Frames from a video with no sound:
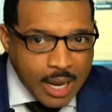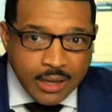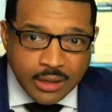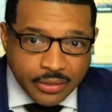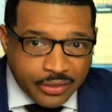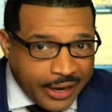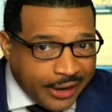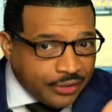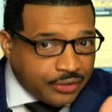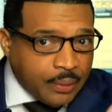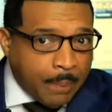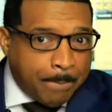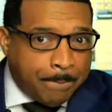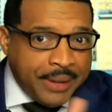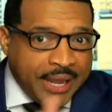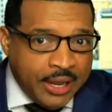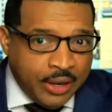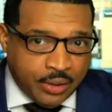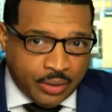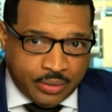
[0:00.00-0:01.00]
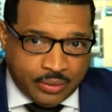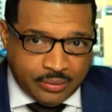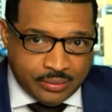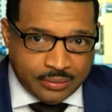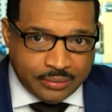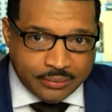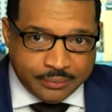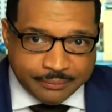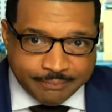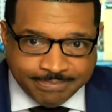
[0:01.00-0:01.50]
There's a bill.
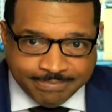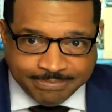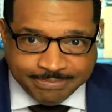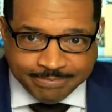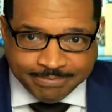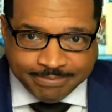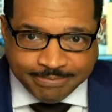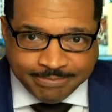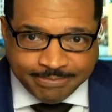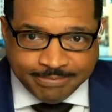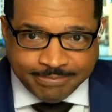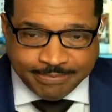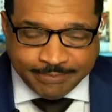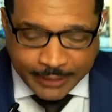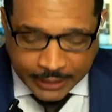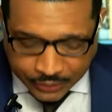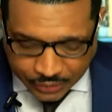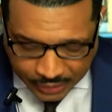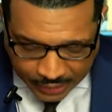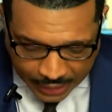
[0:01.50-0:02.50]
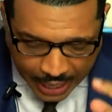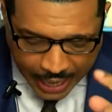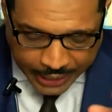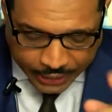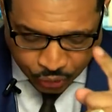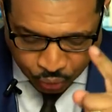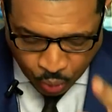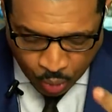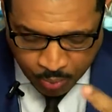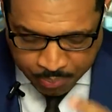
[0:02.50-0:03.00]
There's an
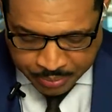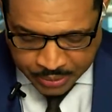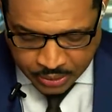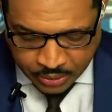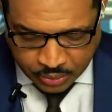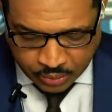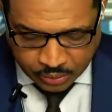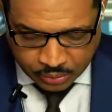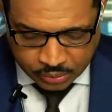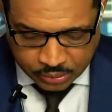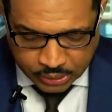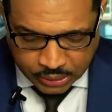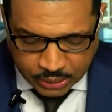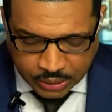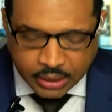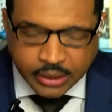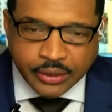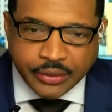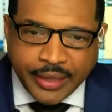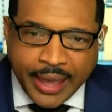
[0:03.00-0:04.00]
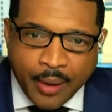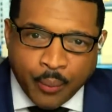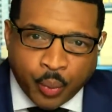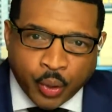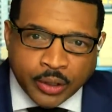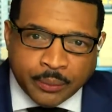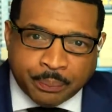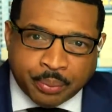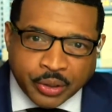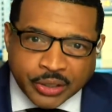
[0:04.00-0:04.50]
actual bill that
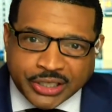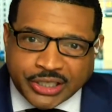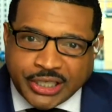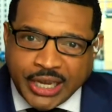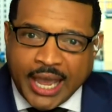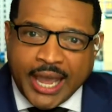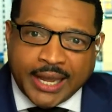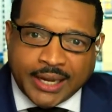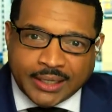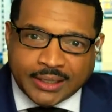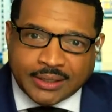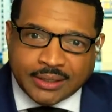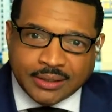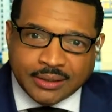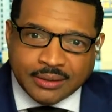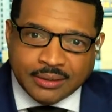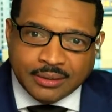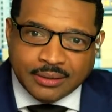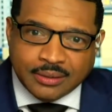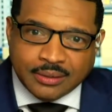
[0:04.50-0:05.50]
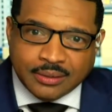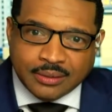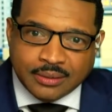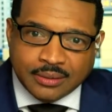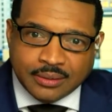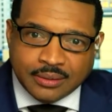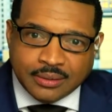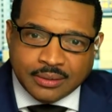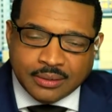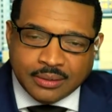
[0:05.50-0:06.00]
would protect
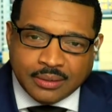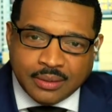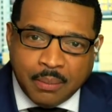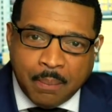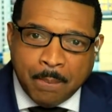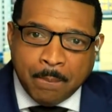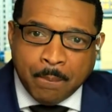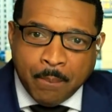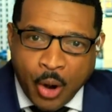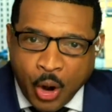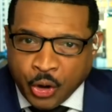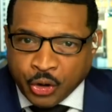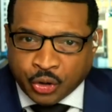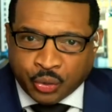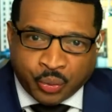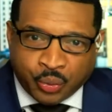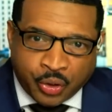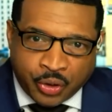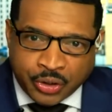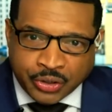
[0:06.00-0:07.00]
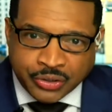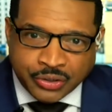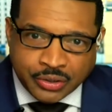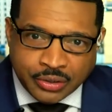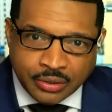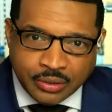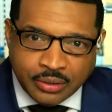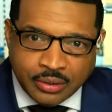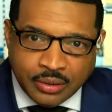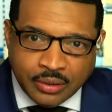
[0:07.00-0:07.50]
murderers
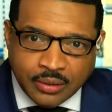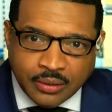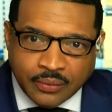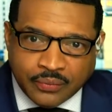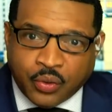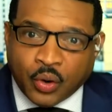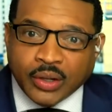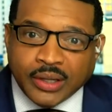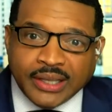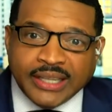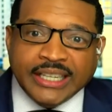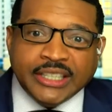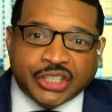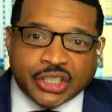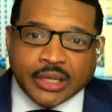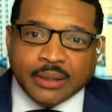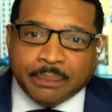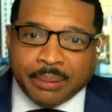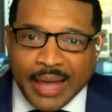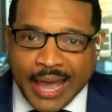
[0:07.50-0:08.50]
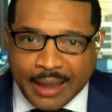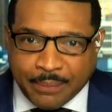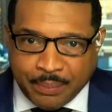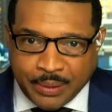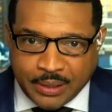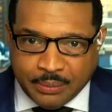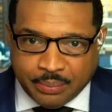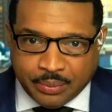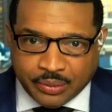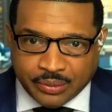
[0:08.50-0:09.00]
for lynching black
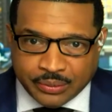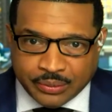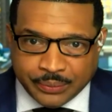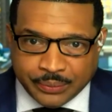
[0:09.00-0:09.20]
people.